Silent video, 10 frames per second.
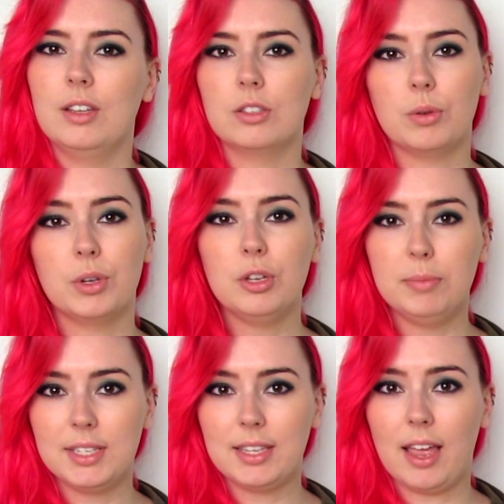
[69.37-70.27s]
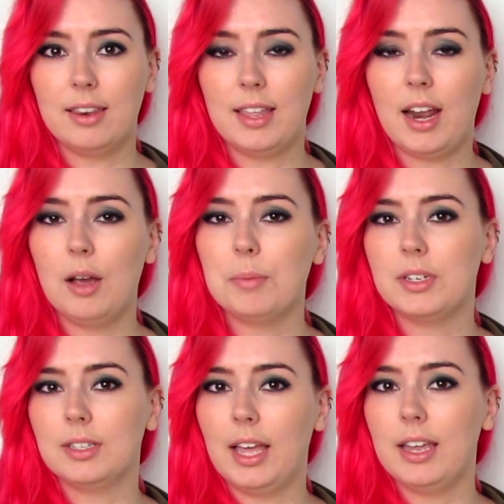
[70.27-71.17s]
So it could be said that how
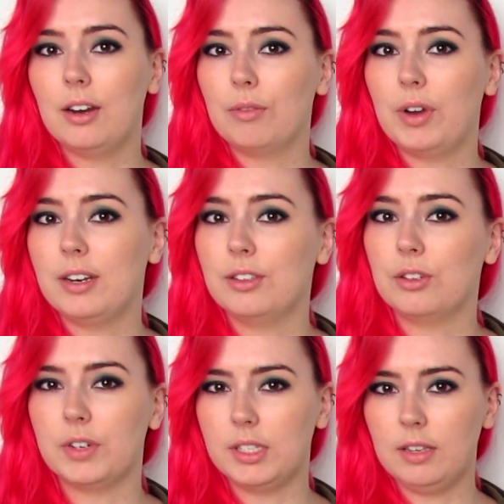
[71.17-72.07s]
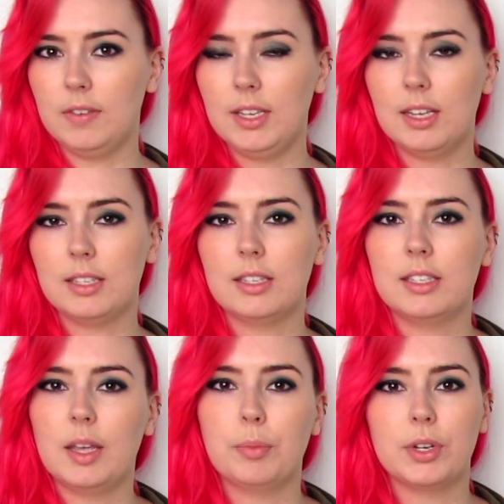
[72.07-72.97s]
much light our retinas are receiving is a
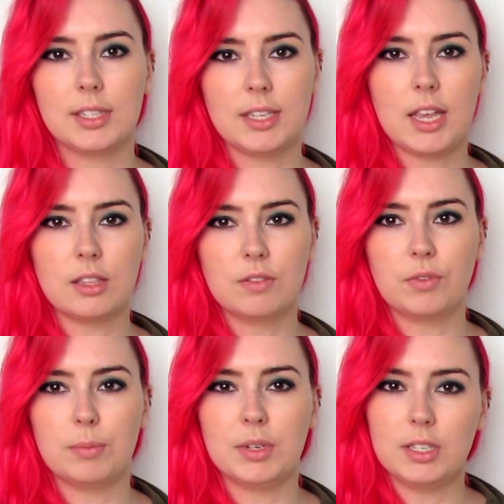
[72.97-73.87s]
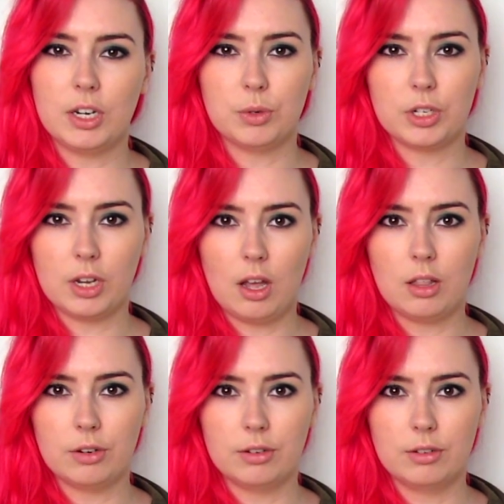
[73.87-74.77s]
separate sense from distinguishing
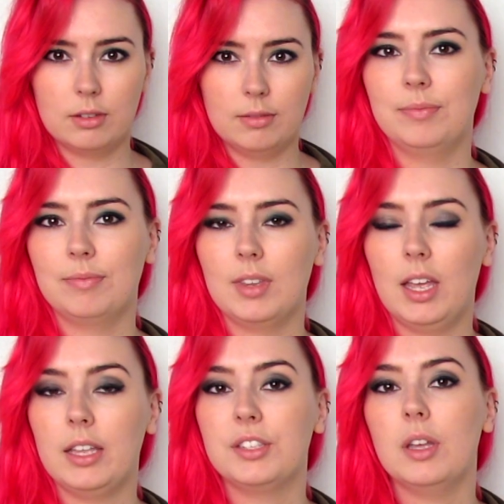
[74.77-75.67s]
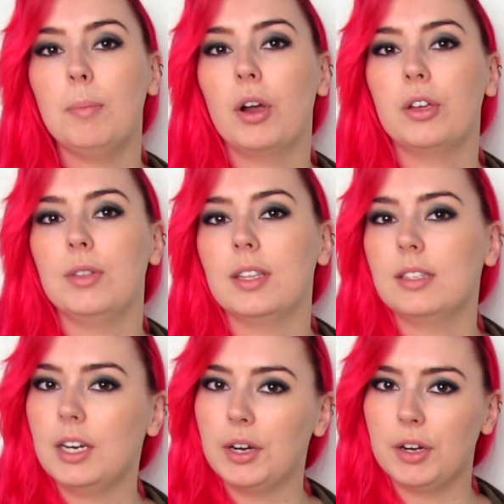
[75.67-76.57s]
colors. And some argue that
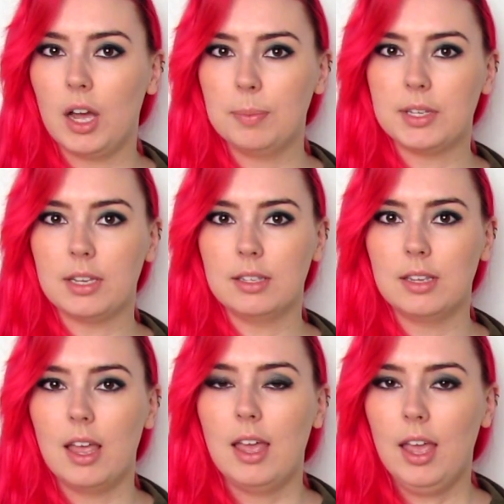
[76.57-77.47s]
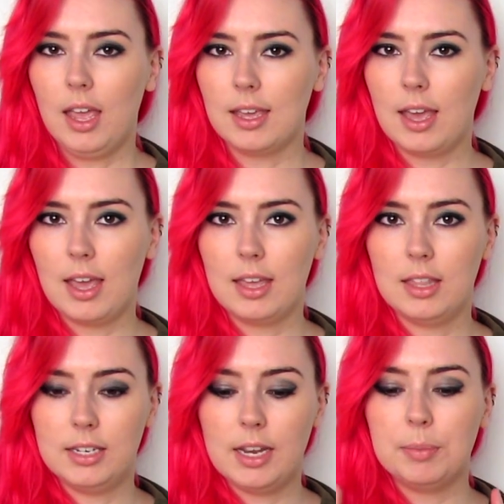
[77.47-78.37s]
stereopsis, aka
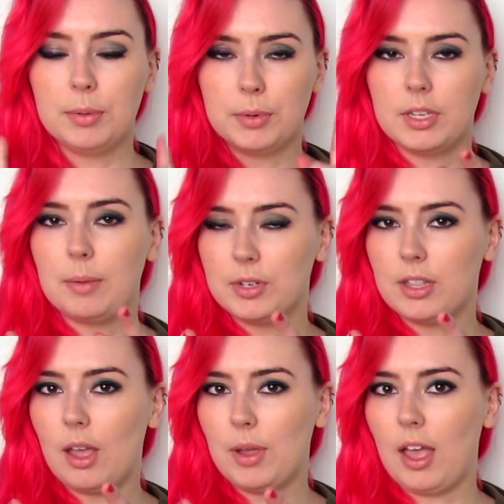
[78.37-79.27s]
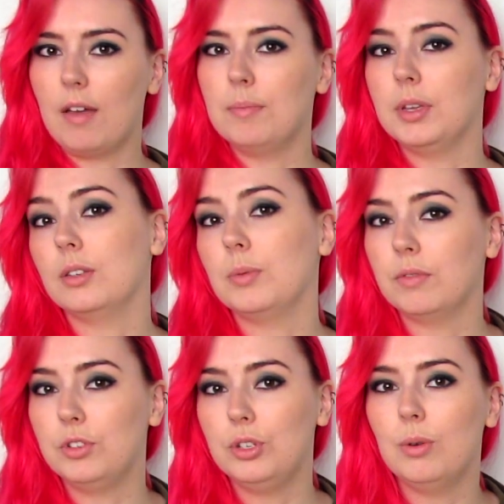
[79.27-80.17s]
the depth perception that we have because we
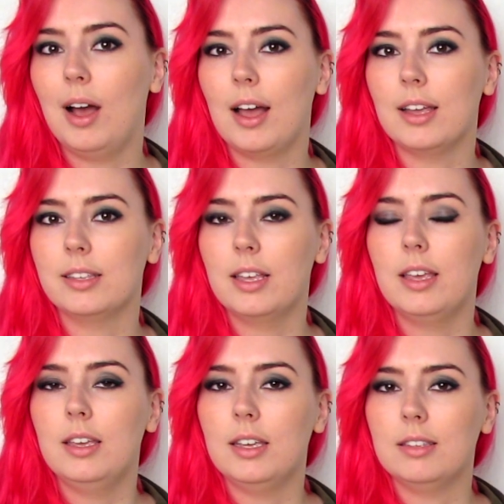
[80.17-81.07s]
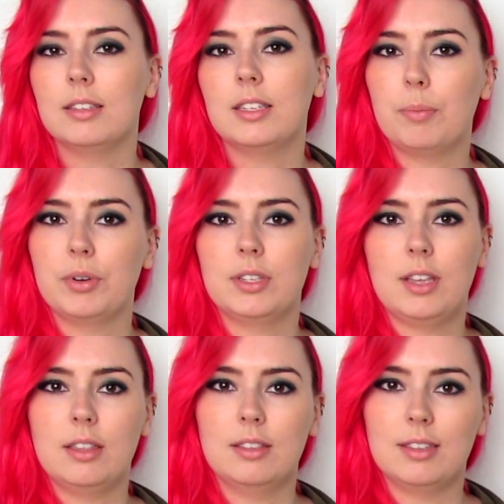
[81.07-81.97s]
have two eyes, is a separate
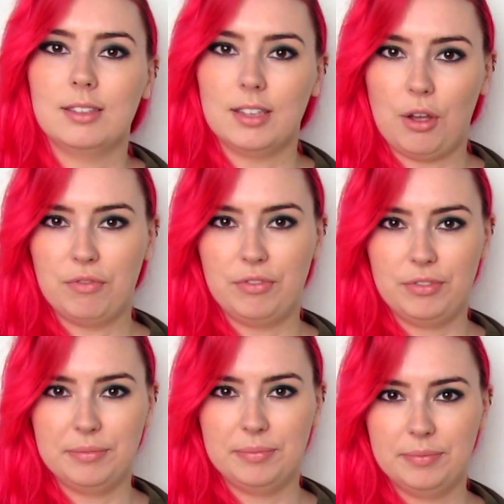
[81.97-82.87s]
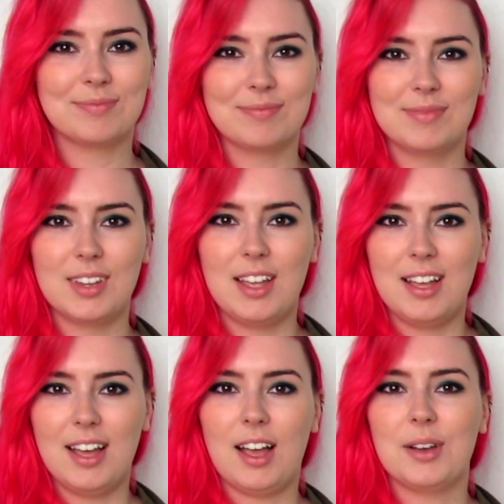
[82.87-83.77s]
sense itself.
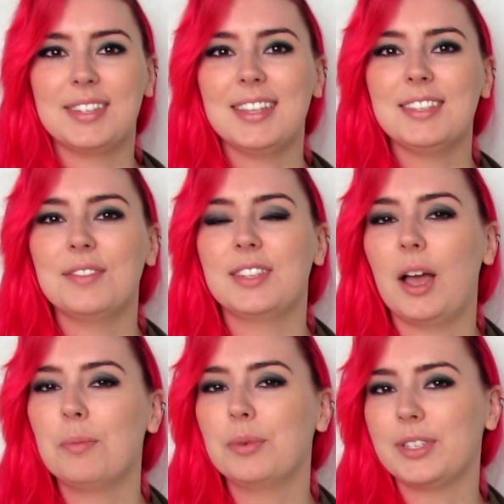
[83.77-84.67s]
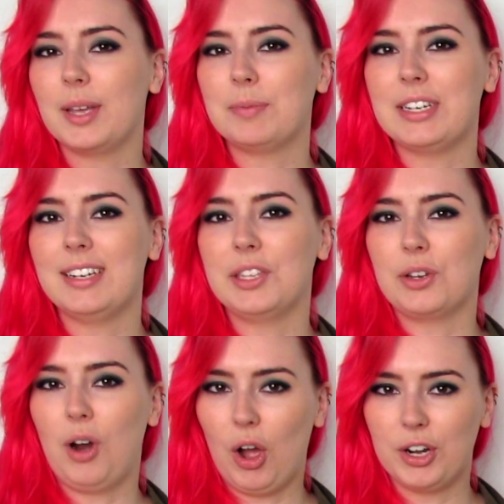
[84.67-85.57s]
Our sense of sound perception is
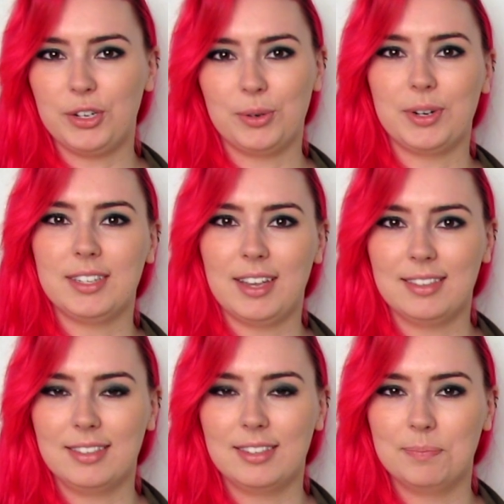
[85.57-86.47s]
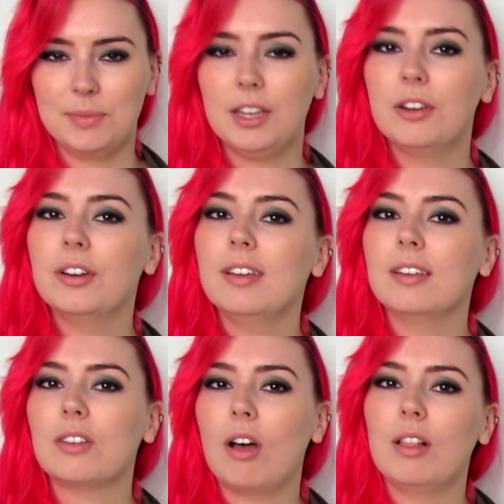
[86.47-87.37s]
our auditory sense. Hearing
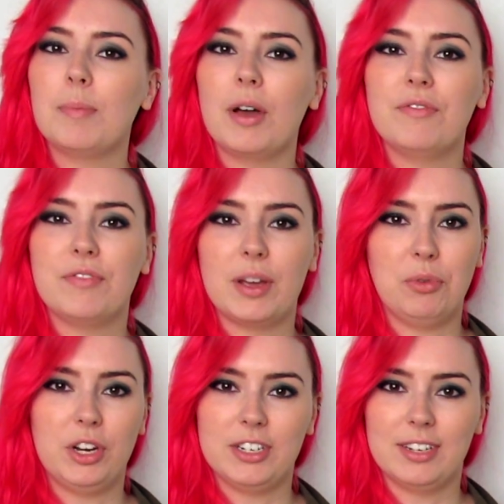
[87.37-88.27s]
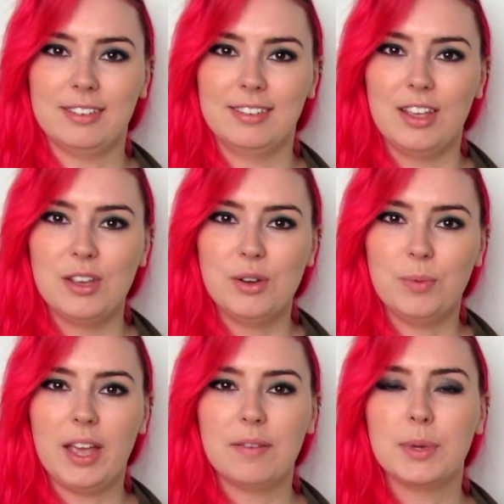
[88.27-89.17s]
is all about vibration.
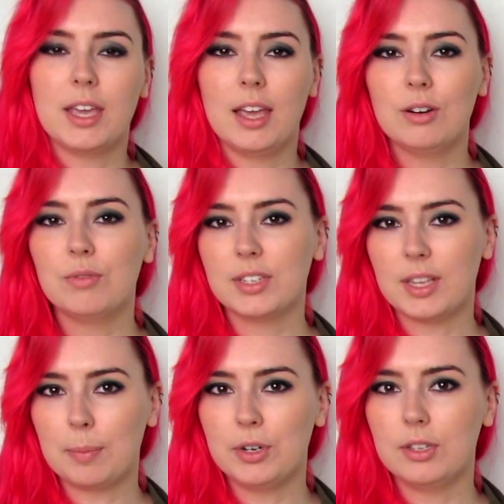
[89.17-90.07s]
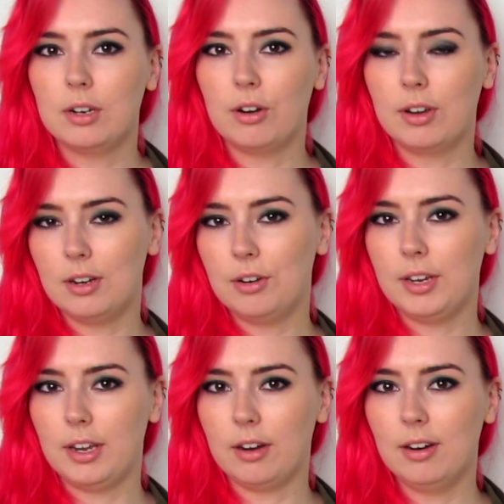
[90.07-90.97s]
We have mechanoreceptors in our inner
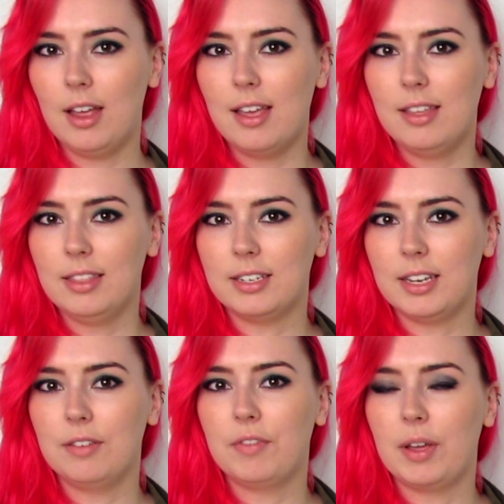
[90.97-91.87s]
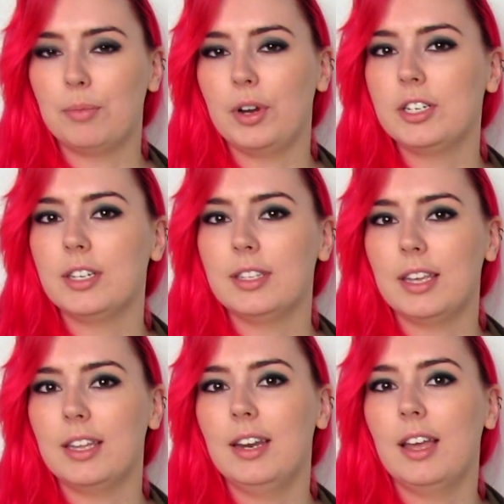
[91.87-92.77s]
ear that take vibrations
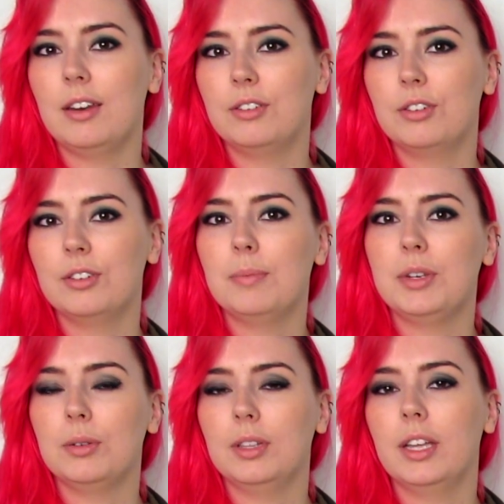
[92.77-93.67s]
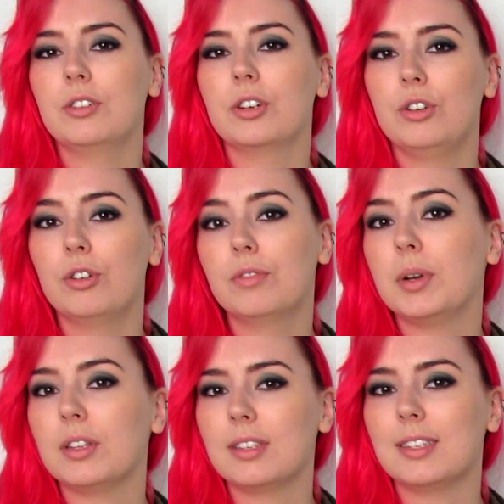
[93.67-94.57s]
in and turn them into electric nerve
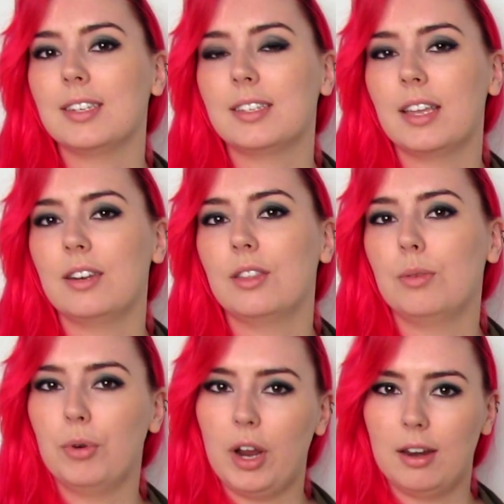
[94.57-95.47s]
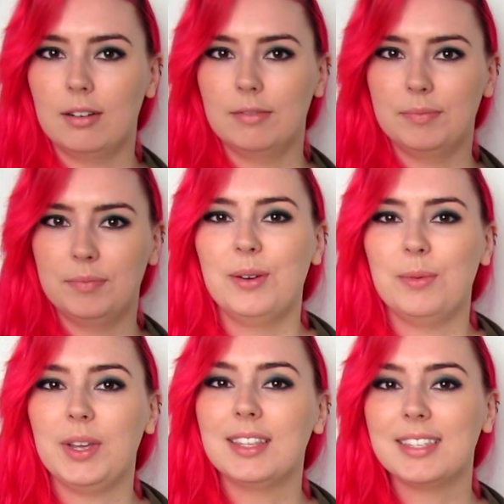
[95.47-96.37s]
pulses to send to the brain.
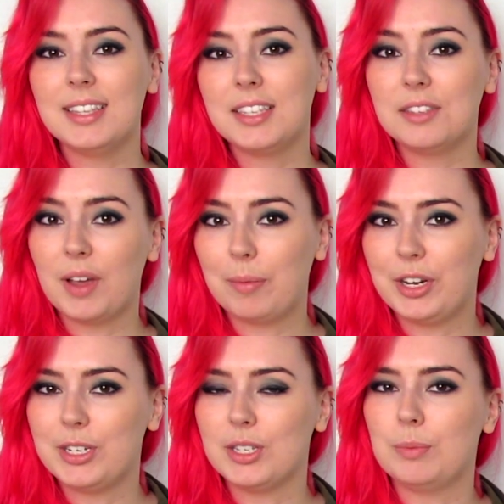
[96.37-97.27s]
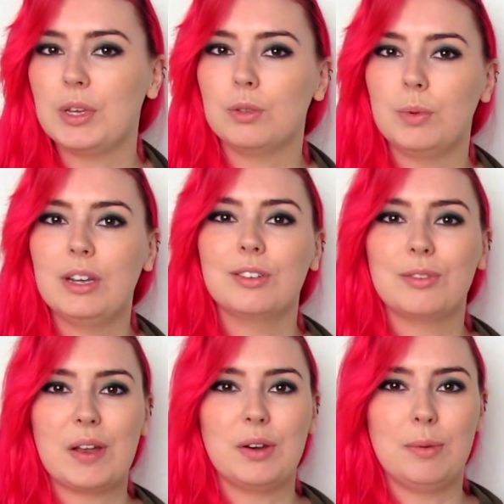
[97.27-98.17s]
We can sense these vibrations because we are
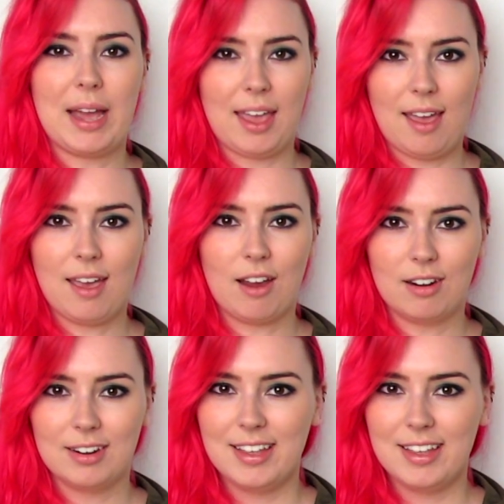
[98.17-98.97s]
surrounded by air.